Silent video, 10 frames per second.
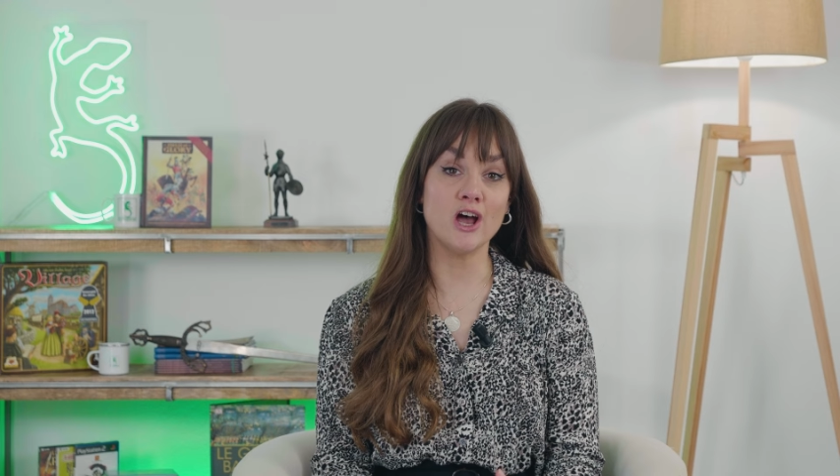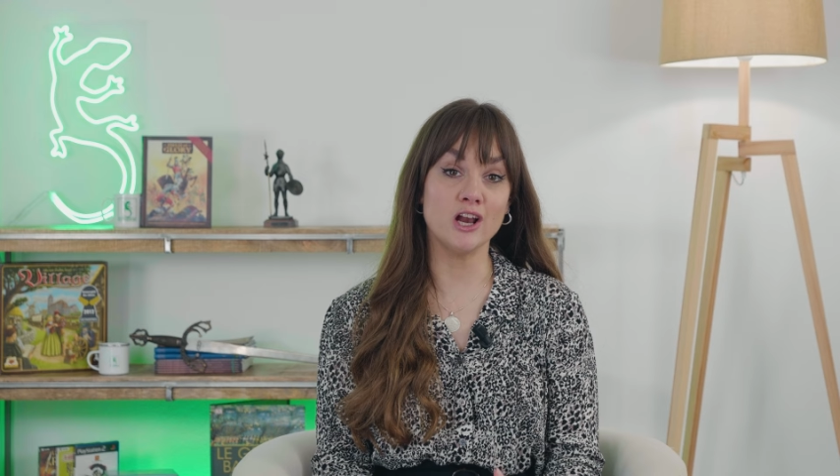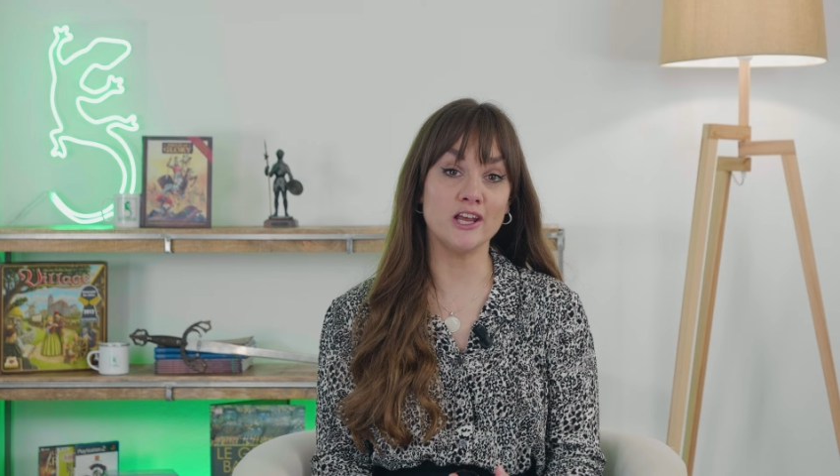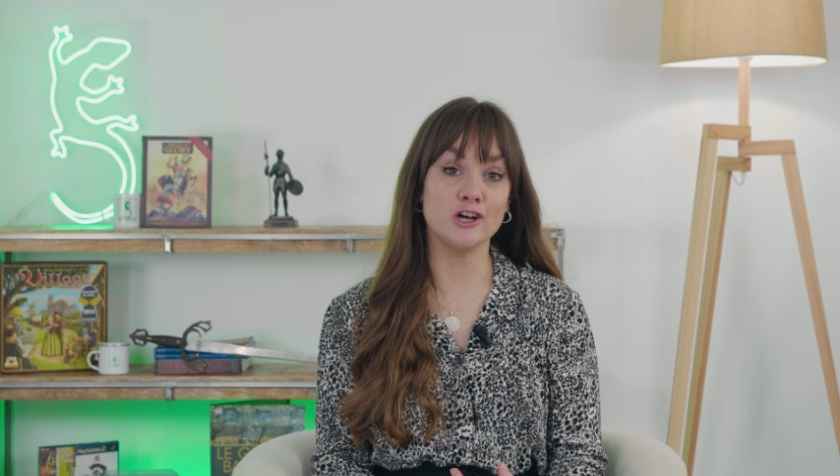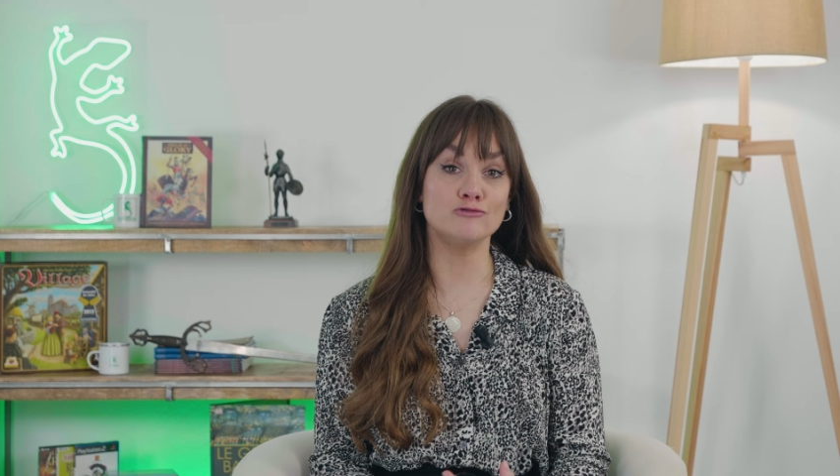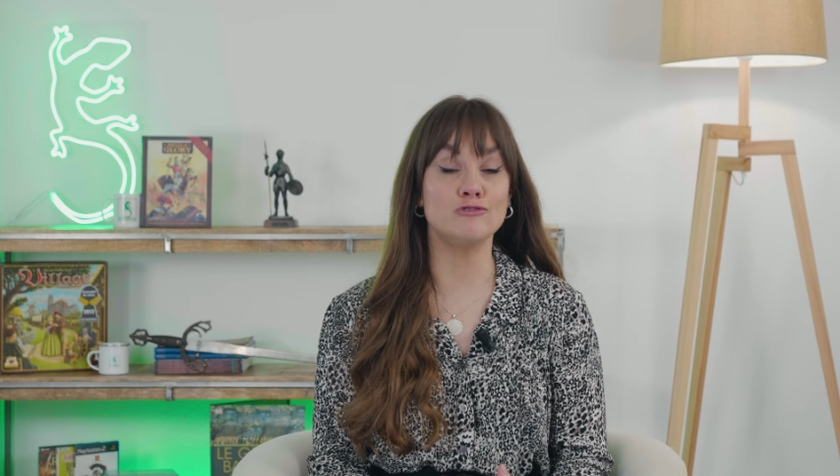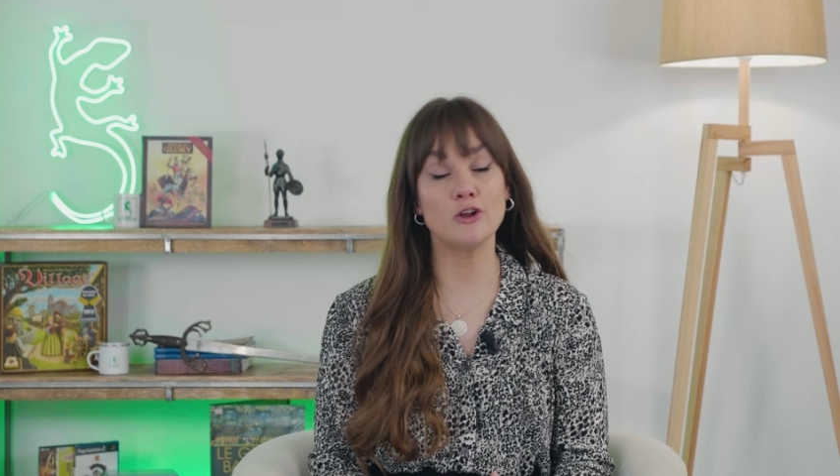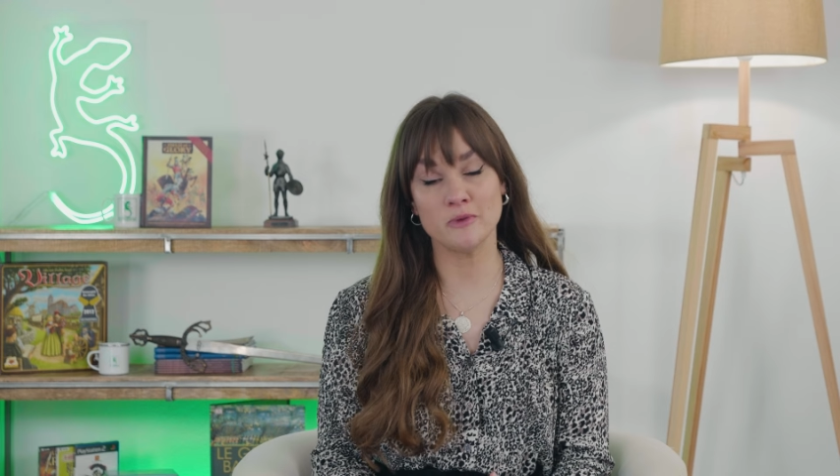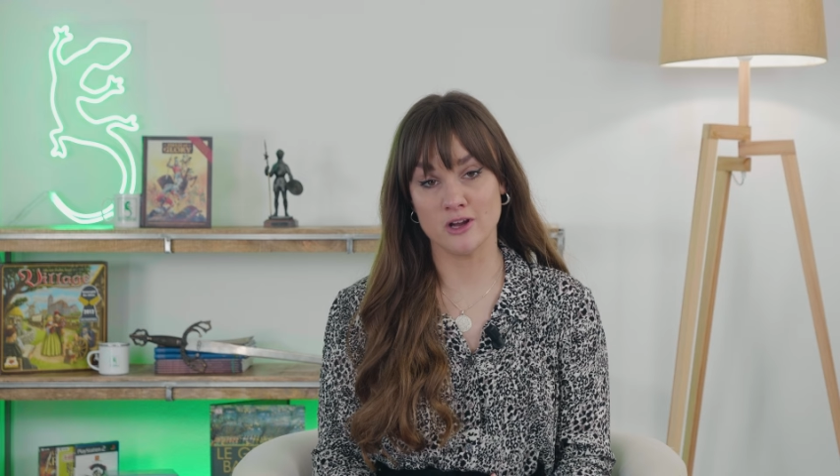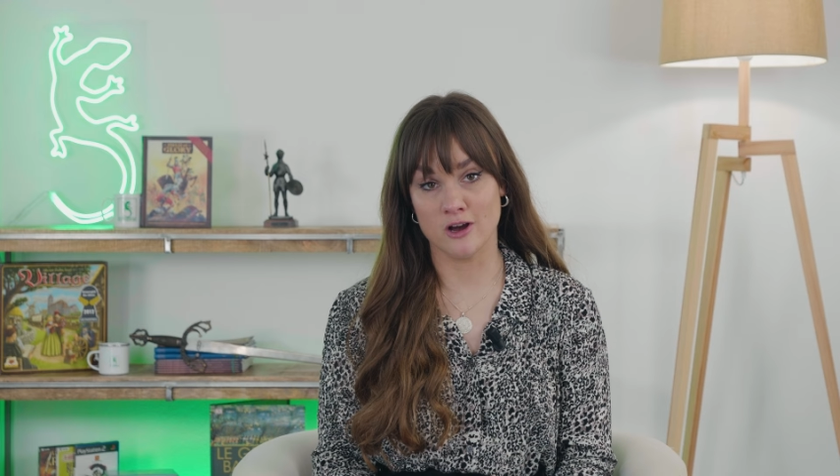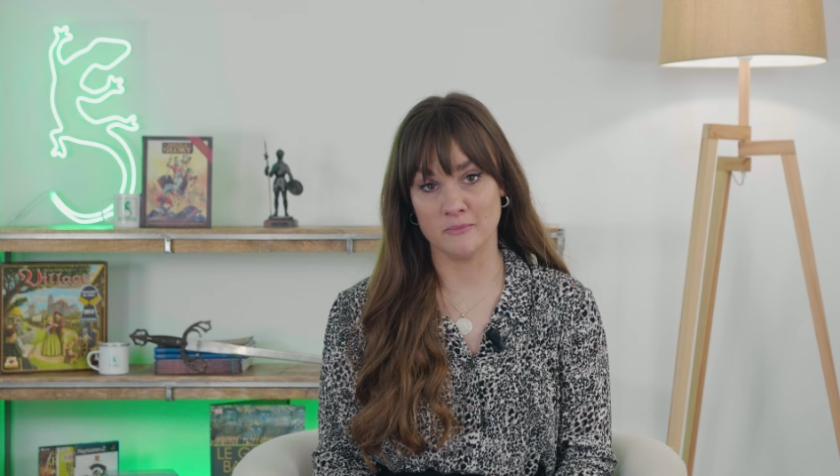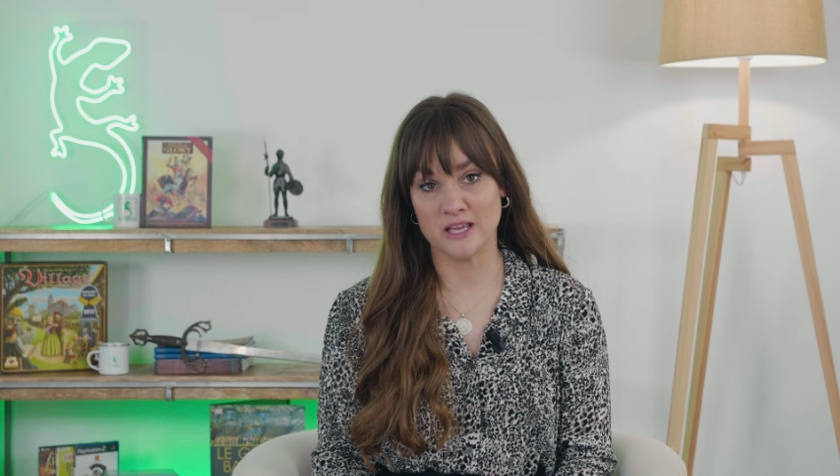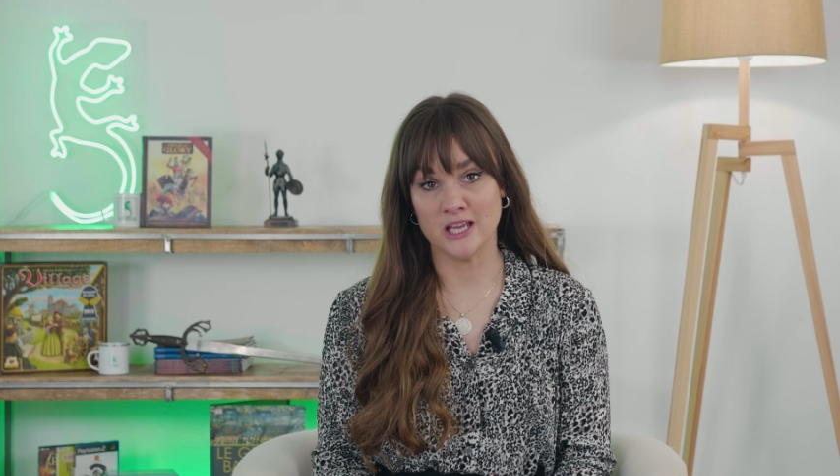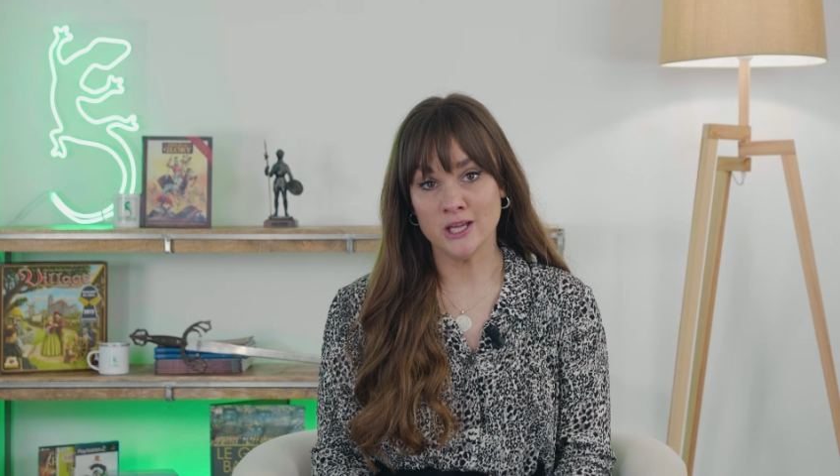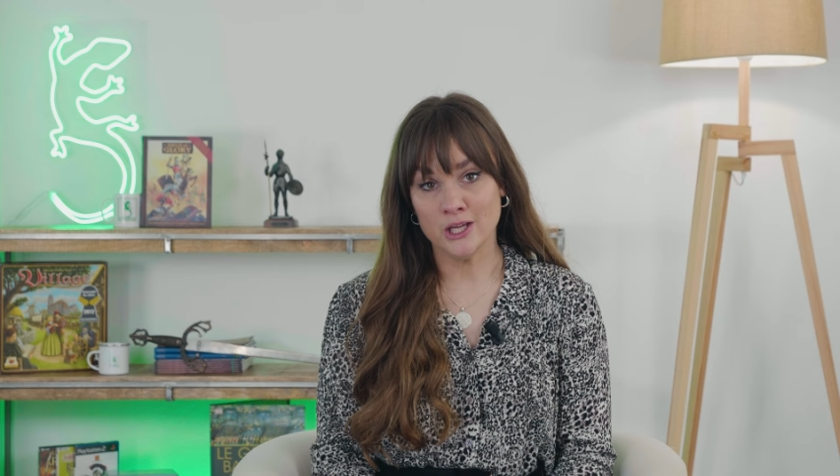earlier Roman army,